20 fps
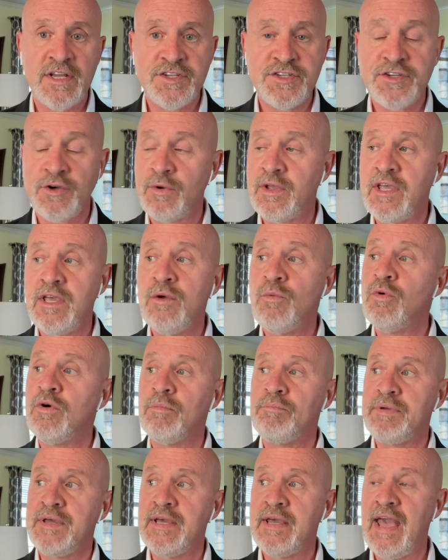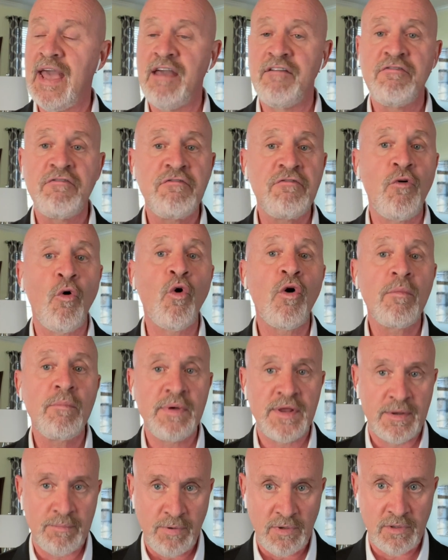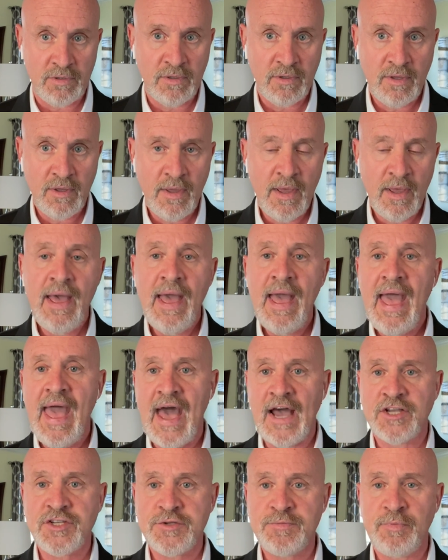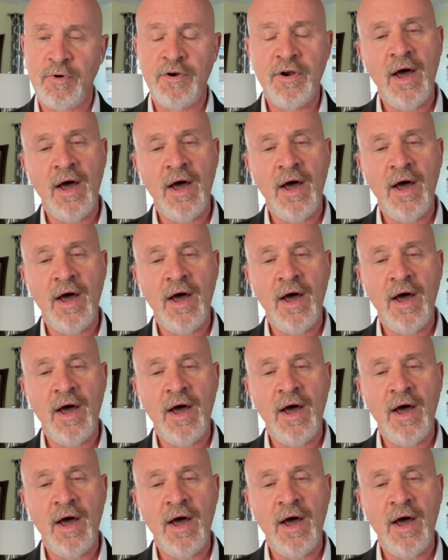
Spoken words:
So he will be a formidable expert.